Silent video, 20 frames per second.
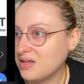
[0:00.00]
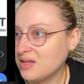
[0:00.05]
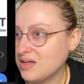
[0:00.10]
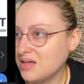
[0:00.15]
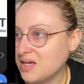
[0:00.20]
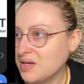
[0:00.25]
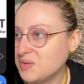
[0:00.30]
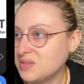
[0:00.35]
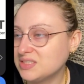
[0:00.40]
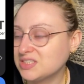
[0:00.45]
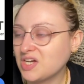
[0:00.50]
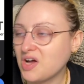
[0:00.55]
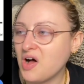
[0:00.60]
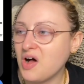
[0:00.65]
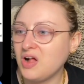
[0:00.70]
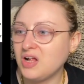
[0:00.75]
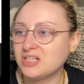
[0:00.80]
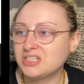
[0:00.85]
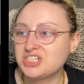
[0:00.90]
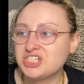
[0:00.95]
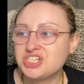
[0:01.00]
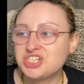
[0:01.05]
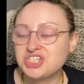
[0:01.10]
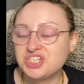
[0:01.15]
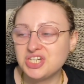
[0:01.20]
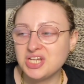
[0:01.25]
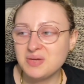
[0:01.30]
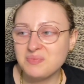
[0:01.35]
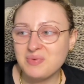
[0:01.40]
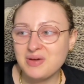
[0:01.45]
It was called
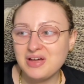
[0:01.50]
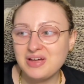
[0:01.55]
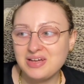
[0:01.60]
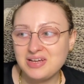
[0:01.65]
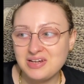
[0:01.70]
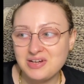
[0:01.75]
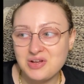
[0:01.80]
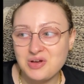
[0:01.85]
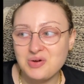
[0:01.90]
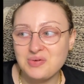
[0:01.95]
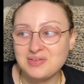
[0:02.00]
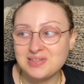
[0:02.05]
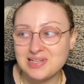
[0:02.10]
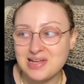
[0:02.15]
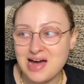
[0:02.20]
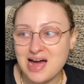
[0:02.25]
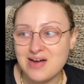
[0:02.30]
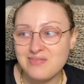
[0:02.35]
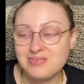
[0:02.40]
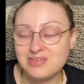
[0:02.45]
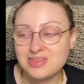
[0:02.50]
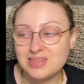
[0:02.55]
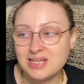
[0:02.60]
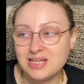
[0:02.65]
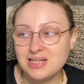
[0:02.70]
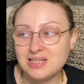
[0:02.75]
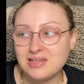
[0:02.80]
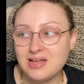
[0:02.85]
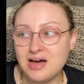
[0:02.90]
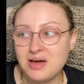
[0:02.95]
Shiba Inu live with
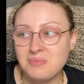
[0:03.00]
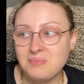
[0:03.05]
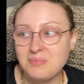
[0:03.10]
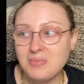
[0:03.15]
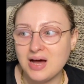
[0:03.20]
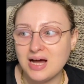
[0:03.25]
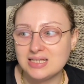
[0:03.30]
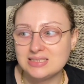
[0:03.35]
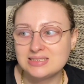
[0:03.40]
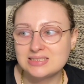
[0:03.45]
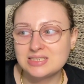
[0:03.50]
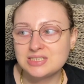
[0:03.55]
Elon Musk.